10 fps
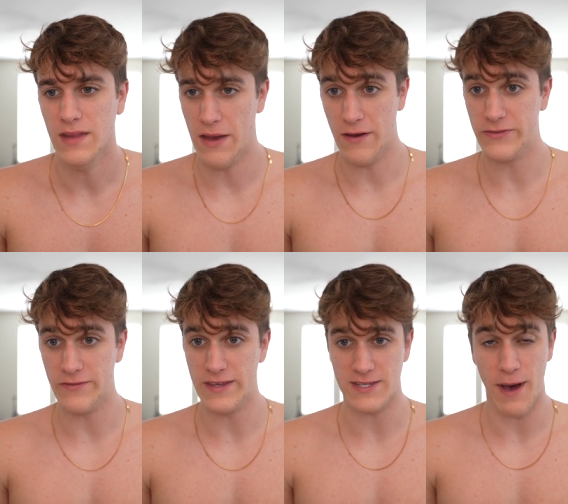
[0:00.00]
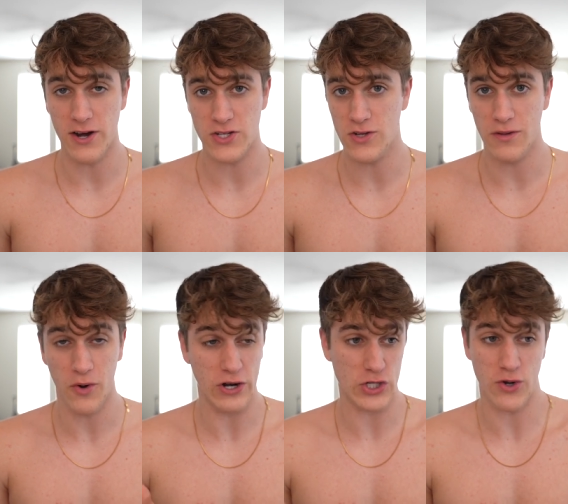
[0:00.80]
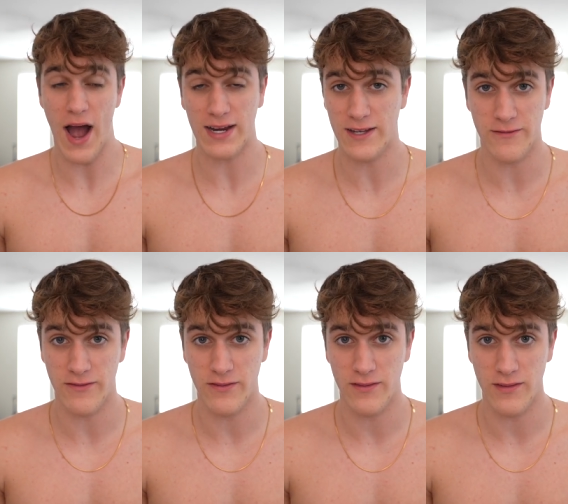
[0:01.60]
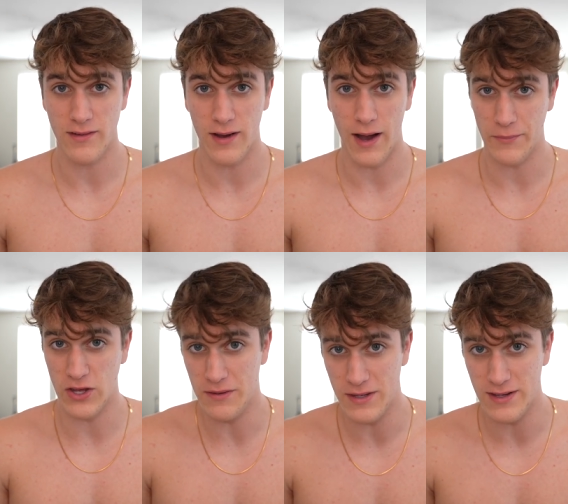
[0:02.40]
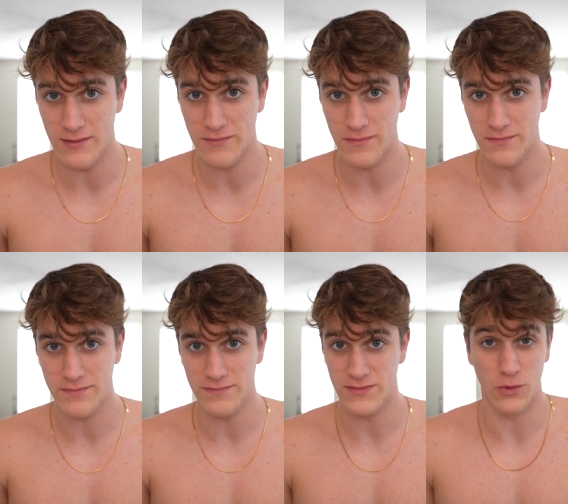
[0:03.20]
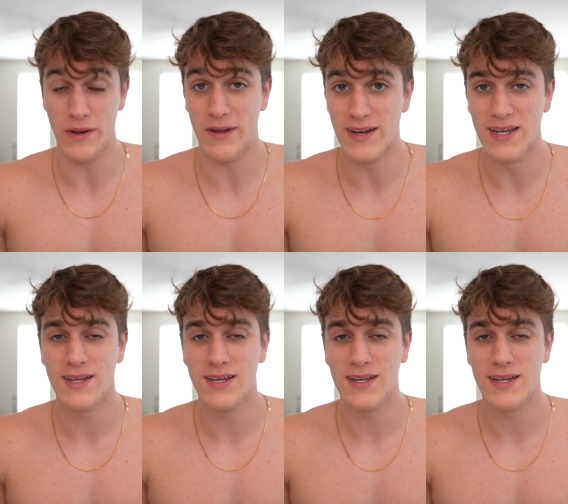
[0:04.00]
if this matters to you, the more attractive I'm going to be to women